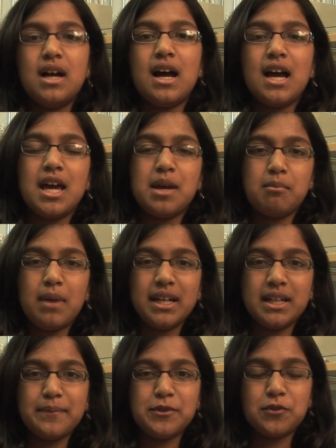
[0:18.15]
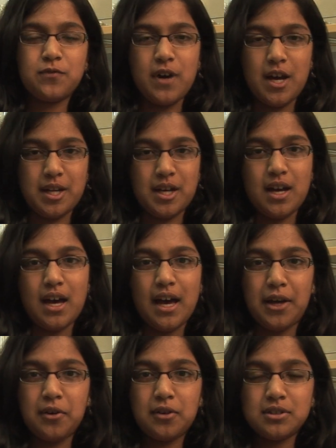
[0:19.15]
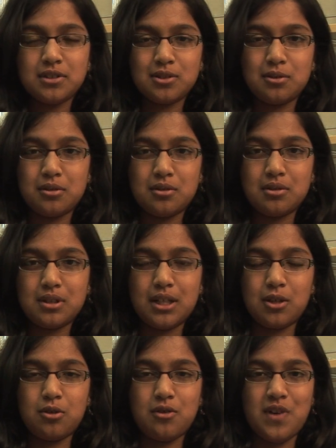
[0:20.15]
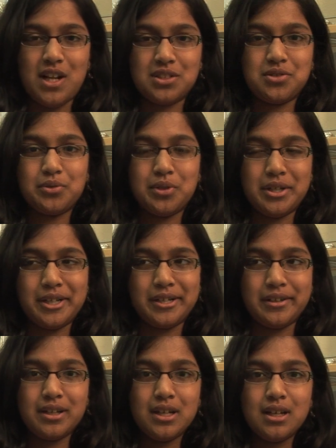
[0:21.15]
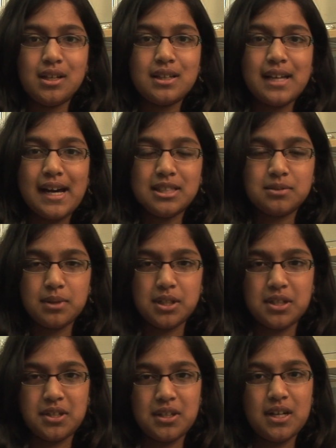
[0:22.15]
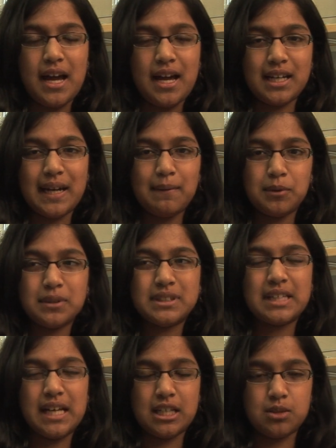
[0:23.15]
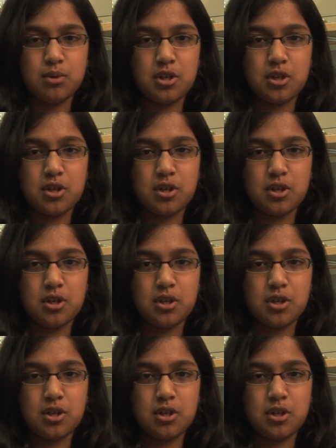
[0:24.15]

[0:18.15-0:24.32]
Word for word: Hi, my name is Sufana. I go to school in Corvallis, Oregon. Last winter, I came to a science